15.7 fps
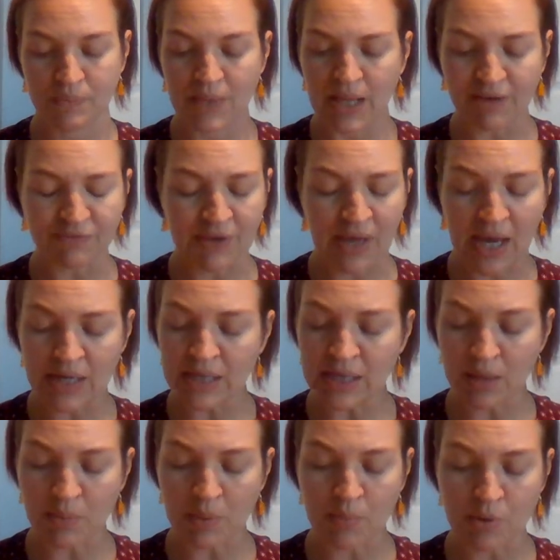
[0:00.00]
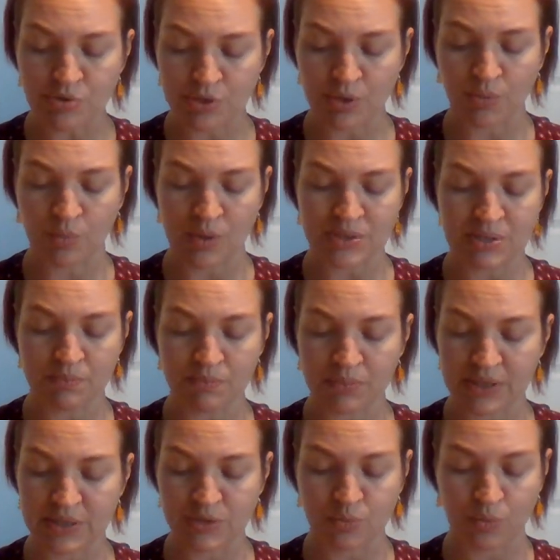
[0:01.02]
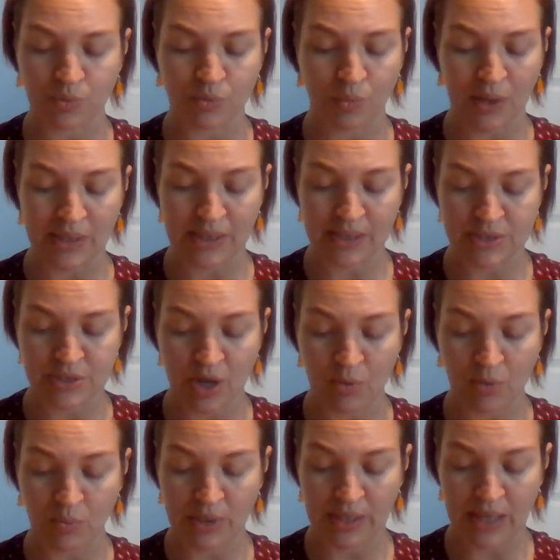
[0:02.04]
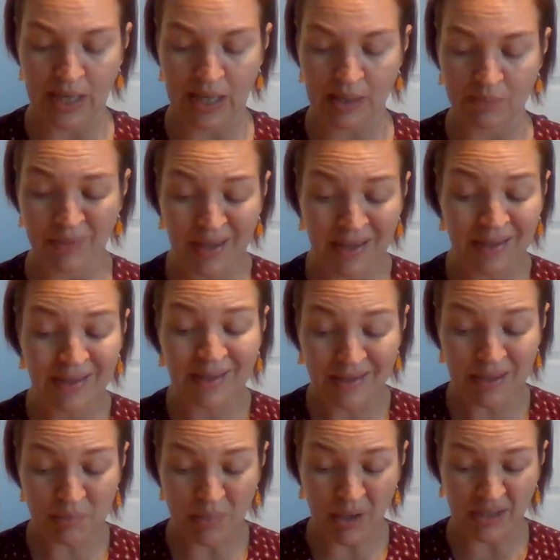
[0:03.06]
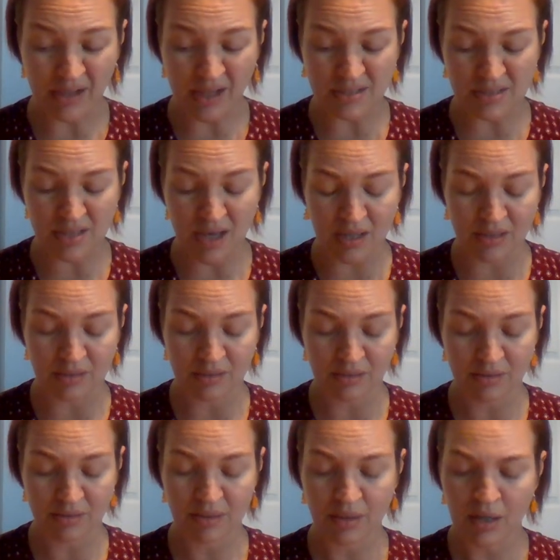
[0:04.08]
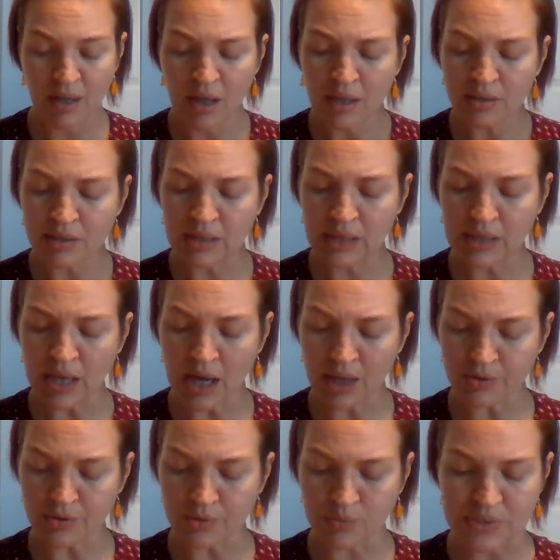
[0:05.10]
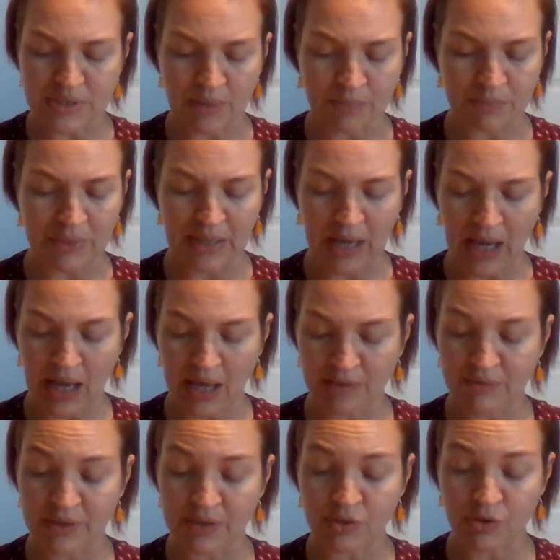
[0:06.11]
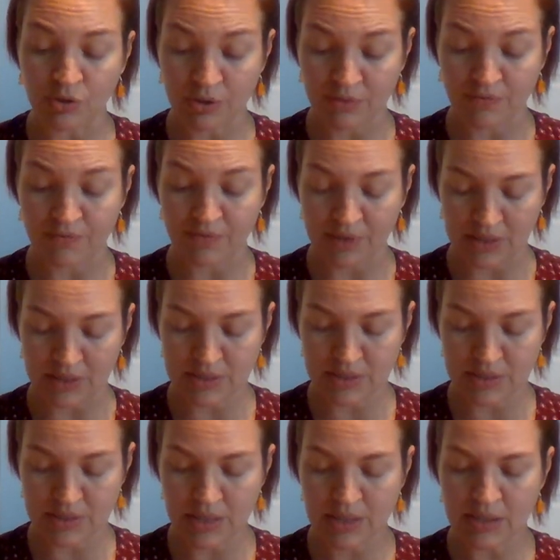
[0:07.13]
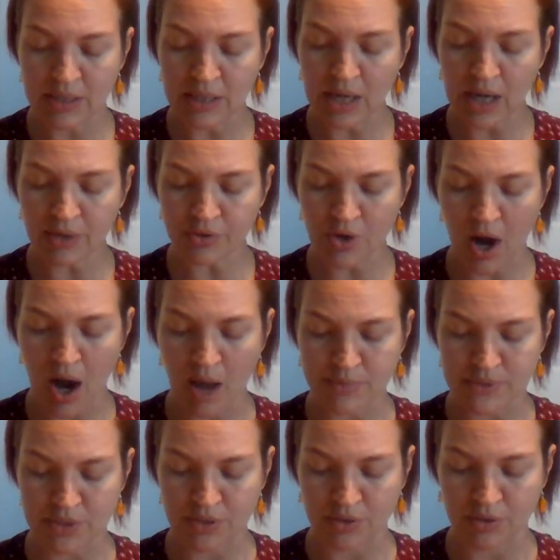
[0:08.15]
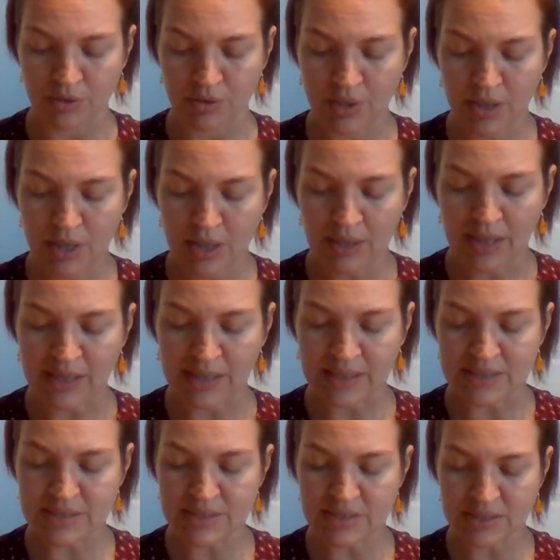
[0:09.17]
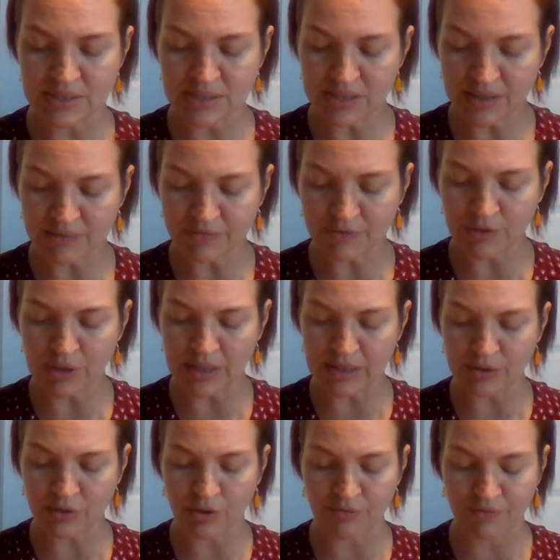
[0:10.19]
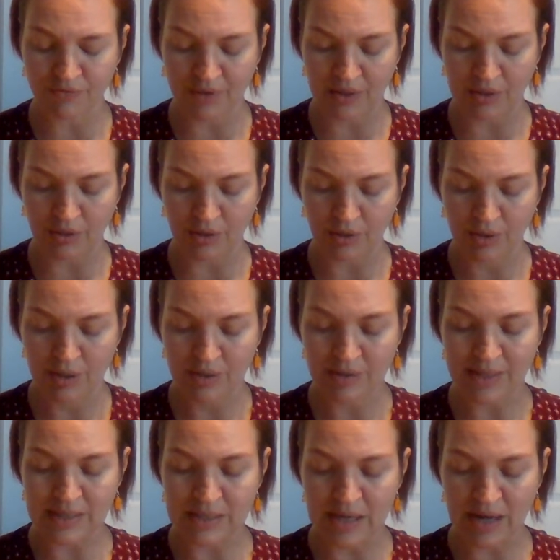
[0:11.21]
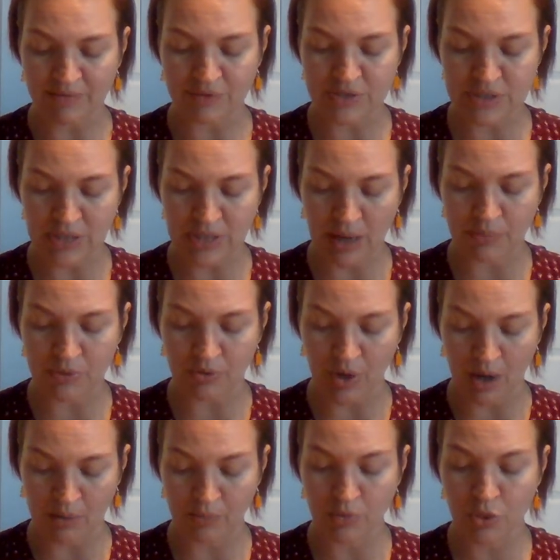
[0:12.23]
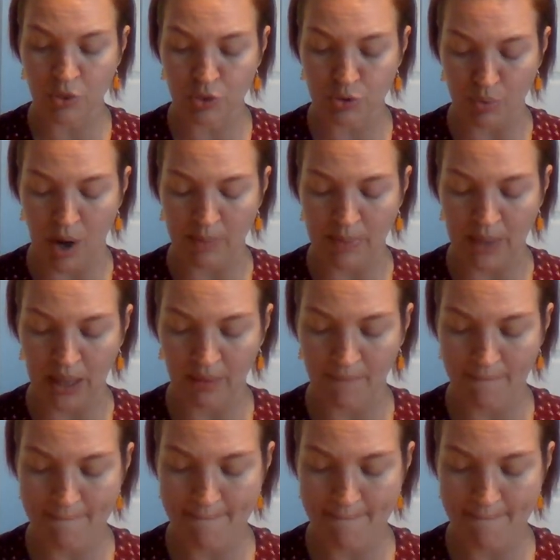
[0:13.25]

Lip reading: If Kenny Yamamoto wasn't pleased with what he saw when he came, he might not sign. The other was something Ivy could fix. The other obstacle, like a sliver in her finger that never stopped throbbing.